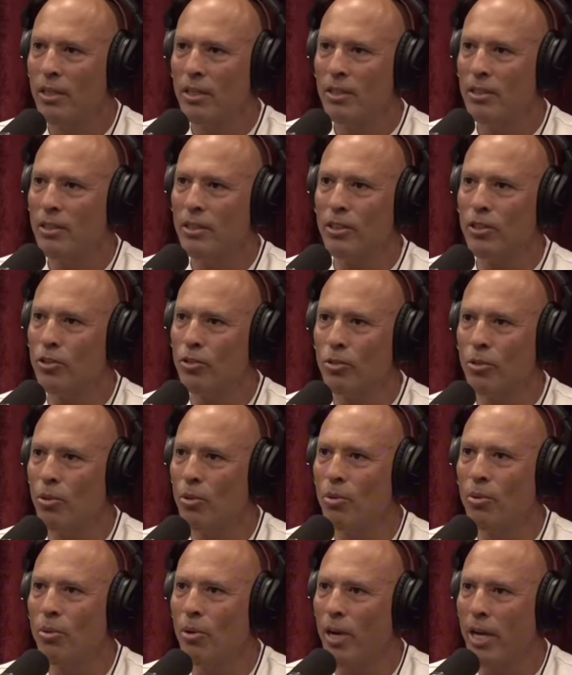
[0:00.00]
there's
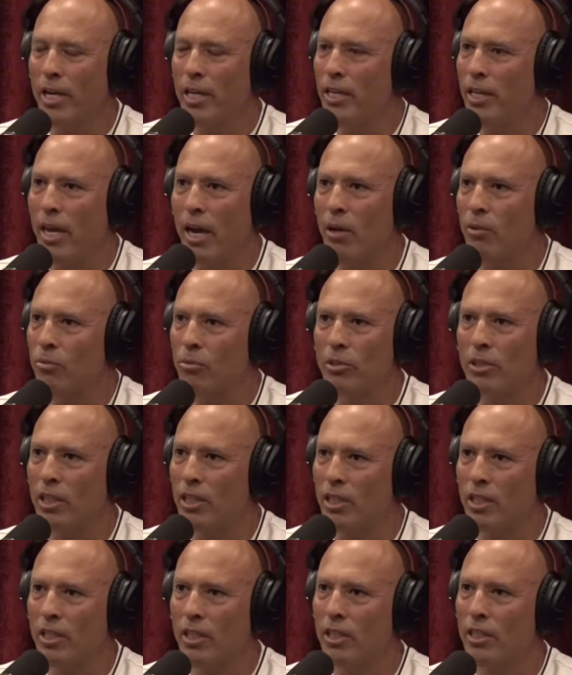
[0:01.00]
no hanging out with the
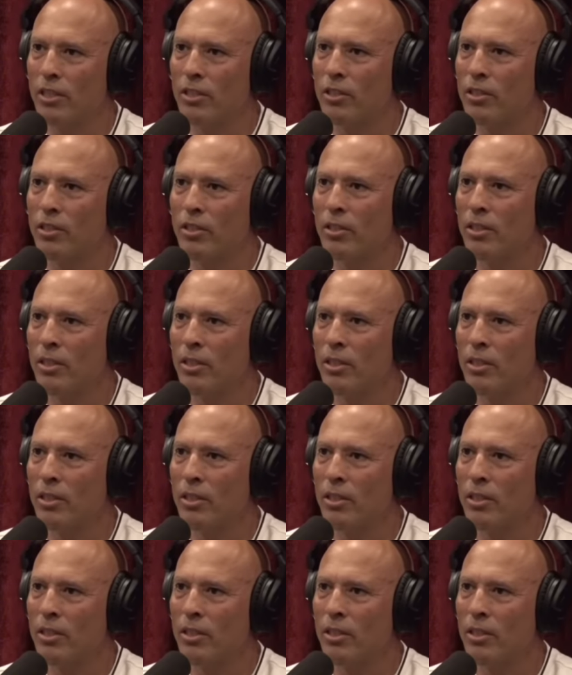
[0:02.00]
kids.